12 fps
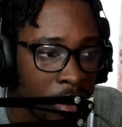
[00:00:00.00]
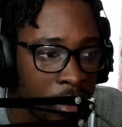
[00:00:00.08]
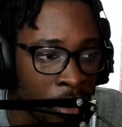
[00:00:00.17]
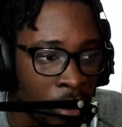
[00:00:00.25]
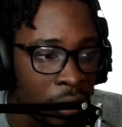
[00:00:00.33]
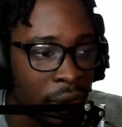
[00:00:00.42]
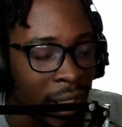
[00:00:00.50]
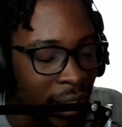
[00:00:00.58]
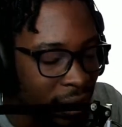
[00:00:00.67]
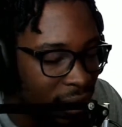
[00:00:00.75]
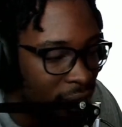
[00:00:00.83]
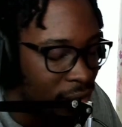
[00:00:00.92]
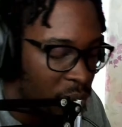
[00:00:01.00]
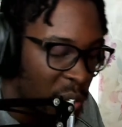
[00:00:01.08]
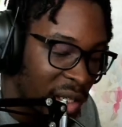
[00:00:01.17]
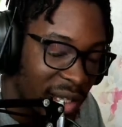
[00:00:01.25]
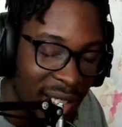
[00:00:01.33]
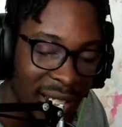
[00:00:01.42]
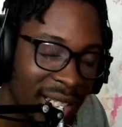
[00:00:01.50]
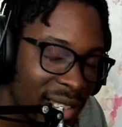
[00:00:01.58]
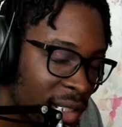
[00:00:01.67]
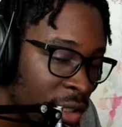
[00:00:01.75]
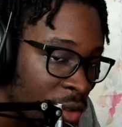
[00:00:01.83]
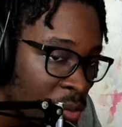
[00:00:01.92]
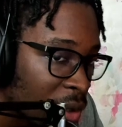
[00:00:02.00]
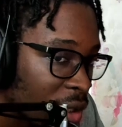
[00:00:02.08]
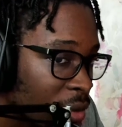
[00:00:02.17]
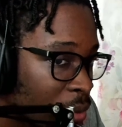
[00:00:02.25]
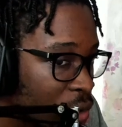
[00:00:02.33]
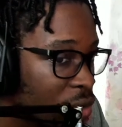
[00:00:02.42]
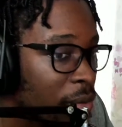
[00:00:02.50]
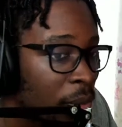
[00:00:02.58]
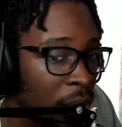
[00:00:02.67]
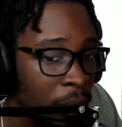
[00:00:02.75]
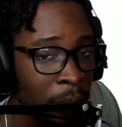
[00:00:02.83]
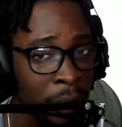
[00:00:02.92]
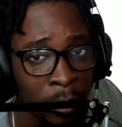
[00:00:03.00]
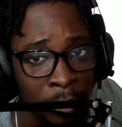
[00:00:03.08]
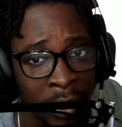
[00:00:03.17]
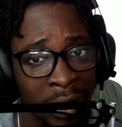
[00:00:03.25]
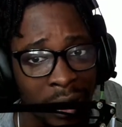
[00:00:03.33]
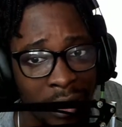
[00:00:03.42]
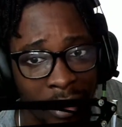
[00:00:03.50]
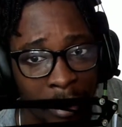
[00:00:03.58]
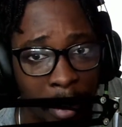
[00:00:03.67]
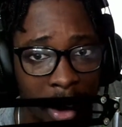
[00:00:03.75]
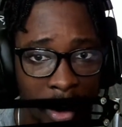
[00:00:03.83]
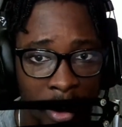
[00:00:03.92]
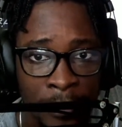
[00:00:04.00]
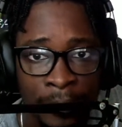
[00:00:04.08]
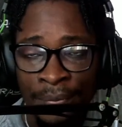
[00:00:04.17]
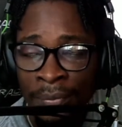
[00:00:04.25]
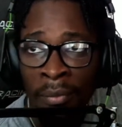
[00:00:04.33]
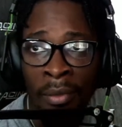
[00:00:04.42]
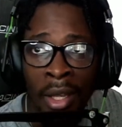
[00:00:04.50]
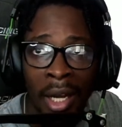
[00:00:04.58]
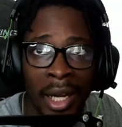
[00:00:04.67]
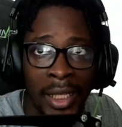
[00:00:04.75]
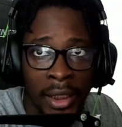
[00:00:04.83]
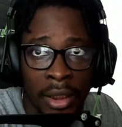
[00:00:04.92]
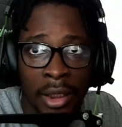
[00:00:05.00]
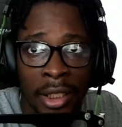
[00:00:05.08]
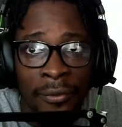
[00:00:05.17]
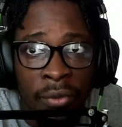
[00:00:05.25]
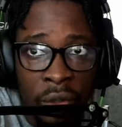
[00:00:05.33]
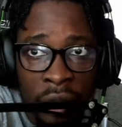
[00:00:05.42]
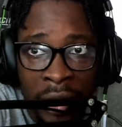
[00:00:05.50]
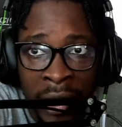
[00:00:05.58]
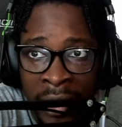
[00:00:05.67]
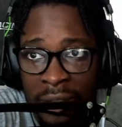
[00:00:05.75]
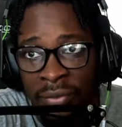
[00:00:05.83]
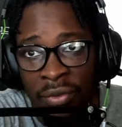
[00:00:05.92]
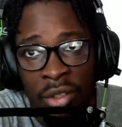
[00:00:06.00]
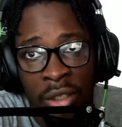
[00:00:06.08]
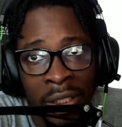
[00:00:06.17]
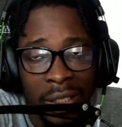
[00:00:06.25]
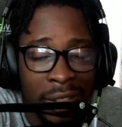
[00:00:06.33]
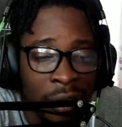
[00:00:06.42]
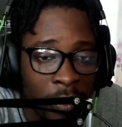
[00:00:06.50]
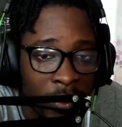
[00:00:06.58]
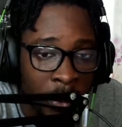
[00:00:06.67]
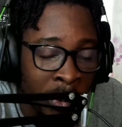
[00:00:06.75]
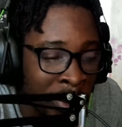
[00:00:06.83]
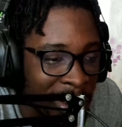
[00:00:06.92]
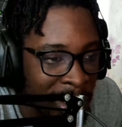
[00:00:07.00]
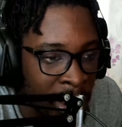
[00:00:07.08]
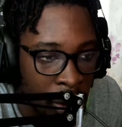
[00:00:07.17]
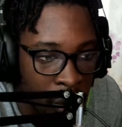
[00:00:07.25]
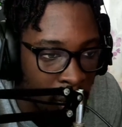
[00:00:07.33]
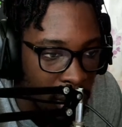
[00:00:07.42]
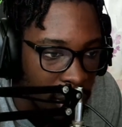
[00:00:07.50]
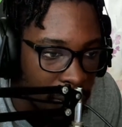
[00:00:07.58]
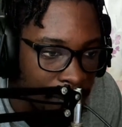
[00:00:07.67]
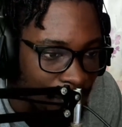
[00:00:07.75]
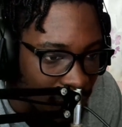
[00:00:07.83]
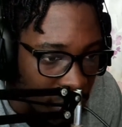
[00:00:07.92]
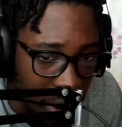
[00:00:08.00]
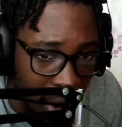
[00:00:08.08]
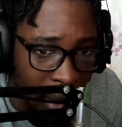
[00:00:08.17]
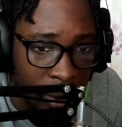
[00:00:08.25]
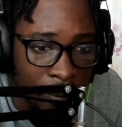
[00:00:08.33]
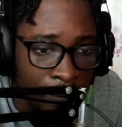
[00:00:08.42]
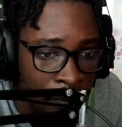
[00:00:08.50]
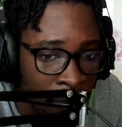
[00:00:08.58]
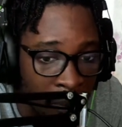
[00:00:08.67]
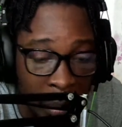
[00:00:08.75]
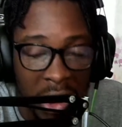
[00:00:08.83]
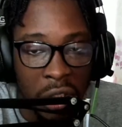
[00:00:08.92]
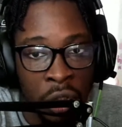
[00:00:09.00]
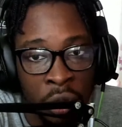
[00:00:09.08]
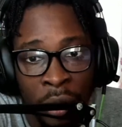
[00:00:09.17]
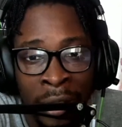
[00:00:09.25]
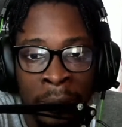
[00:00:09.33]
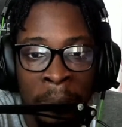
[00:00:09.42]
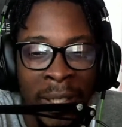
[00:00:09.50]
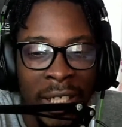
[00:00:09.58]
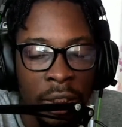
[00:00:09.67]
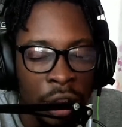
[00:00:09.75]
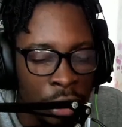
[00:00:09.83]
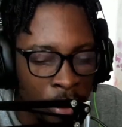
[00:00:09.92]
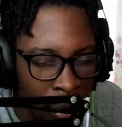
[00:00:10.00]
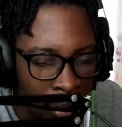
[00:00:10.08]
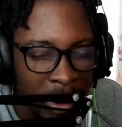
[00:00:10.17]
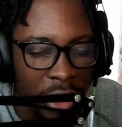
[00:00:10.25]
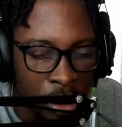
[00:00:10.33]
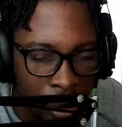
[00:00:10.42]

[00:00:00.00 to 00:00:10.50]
So that's one thing that scares me most about being in America. And if you're gonna deal with a woman sexually, like, make sure that